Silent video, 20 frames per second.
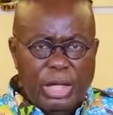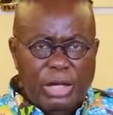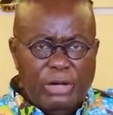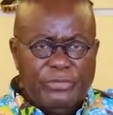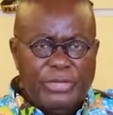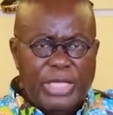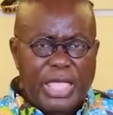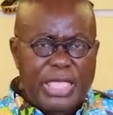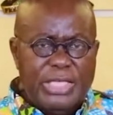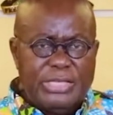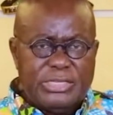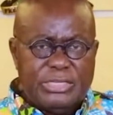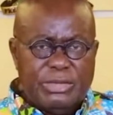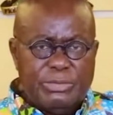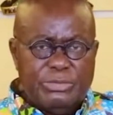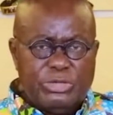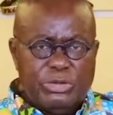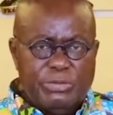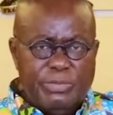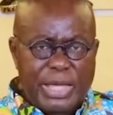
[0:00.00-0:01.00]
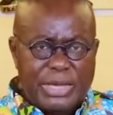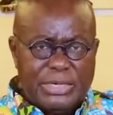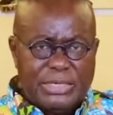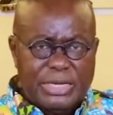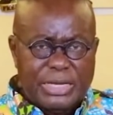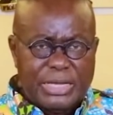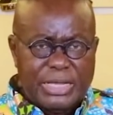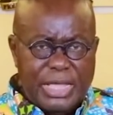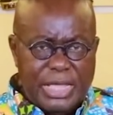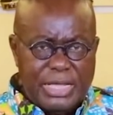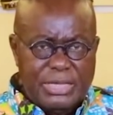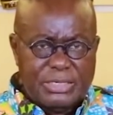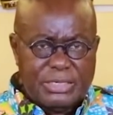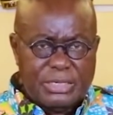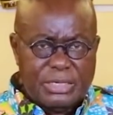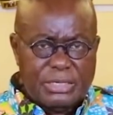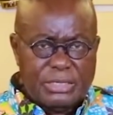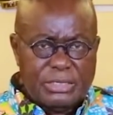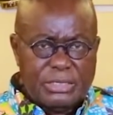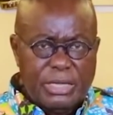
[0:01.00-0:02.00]
of asymptomatic
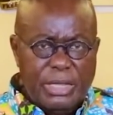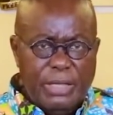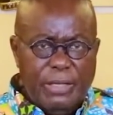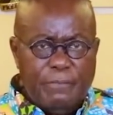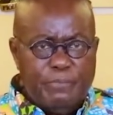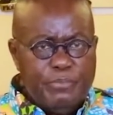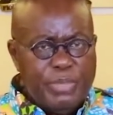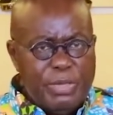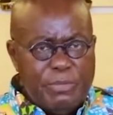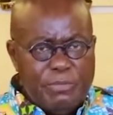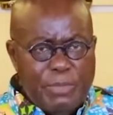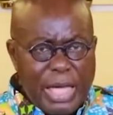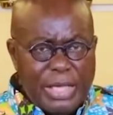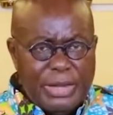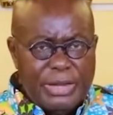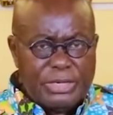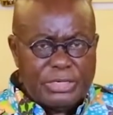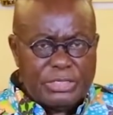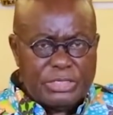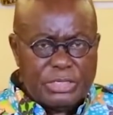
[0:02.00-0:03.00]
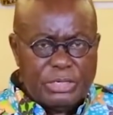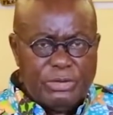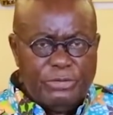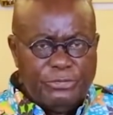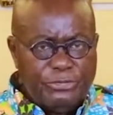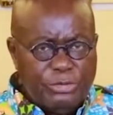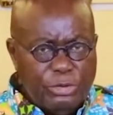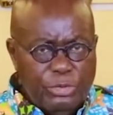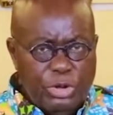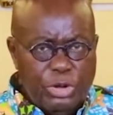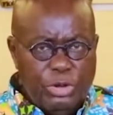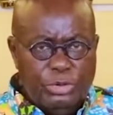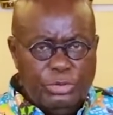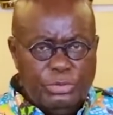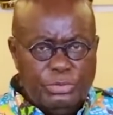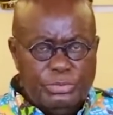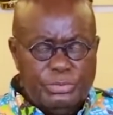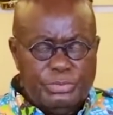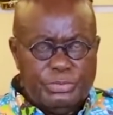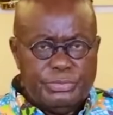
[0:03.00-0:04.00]
cases being managed from
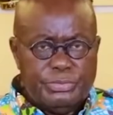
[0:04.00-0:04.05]
home.